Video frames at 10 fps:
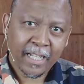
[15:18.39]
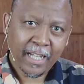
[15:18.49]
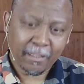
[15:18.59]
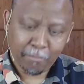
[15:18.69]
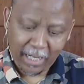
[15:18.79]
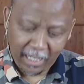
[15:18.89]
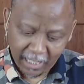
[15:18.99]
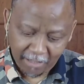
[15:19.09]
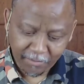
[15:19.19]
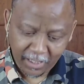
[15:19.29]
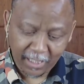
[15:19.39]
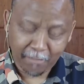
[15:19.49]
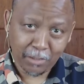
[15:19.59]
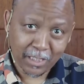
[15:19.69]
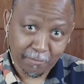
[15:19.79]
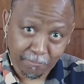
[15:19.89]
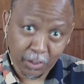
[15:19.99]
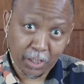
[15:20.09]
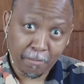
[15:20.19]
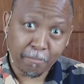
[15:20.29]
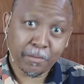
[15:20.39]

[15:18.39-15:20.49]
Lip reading: And by love there, he means a verb,